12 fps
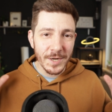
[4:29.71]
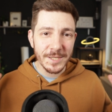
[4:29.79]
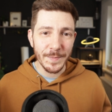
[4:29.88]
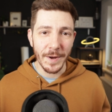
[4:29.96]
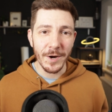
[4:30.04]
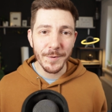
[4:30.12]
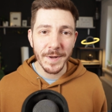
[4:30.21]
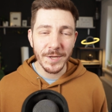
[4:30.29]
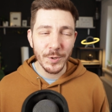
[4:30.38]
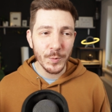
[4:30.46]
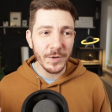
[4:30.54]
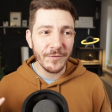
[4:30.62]

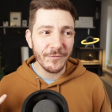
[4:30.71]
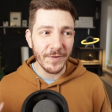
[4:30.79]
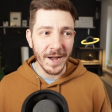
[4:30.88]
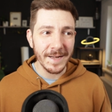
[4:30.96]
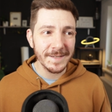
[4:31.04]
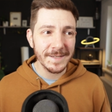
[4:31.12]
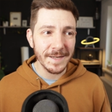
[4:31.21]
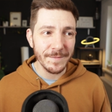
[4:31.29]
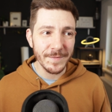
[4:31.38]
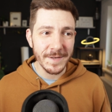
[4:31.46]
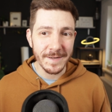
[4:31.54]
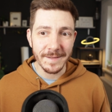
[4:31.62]
experiment, you will find
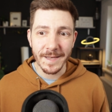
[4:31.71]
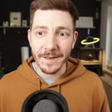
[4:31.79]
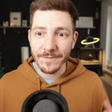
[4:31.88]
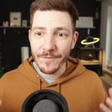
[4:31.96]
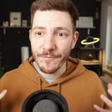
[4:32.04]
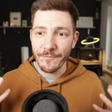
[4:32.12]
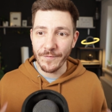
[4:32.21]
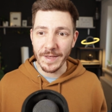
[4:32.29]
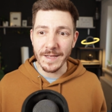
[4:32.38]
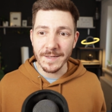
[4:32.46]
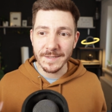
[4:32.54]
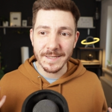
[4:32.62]
something that
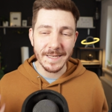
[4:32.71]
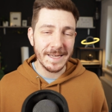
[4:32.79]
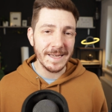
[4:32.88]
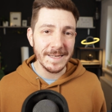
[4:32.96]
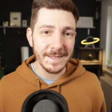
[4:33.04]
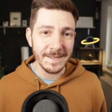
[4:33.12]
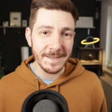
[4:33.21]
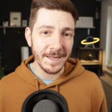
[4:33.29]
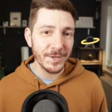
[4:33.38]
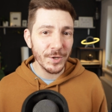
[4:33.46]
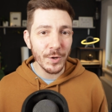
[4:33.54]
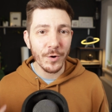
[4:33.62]
feels easy,
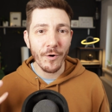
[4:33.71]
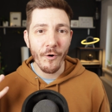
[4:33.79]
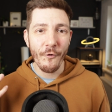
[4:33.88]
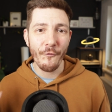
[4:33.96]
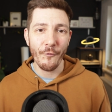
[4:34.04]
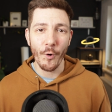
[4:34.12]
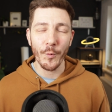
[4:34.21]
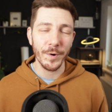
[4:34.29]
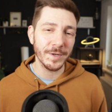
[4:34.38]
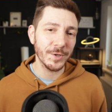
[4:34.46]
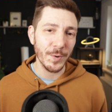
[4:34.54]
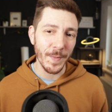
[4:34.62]
that you look
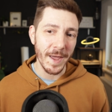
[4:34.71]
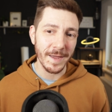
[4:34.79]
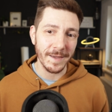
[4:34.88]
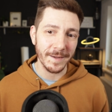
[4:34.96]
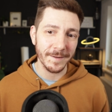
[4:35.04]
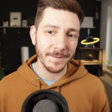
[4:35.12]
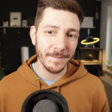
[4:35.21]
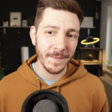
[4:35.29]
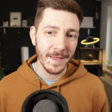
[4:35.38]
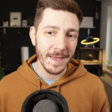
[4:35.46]
forward to making.